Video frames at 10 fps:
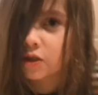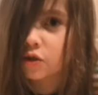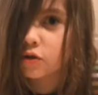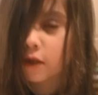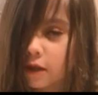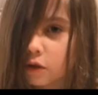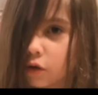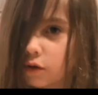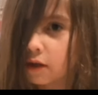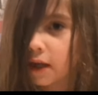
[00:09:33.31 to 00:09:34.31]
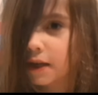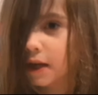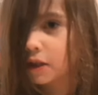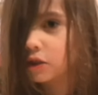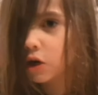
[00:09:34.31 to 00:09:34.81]
do this whole thing?
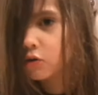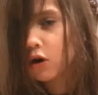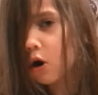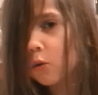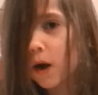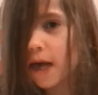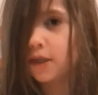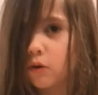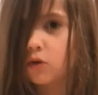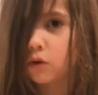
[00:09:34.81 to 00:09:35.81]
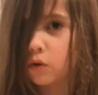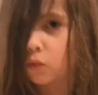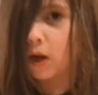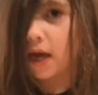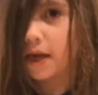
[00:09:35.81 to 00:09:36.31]
And don't go away. Don't go
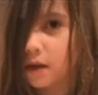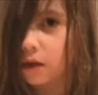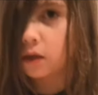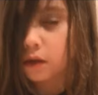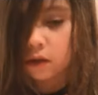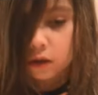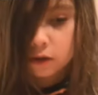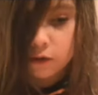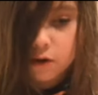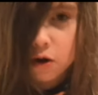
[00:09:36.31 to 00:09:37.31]
away. Don't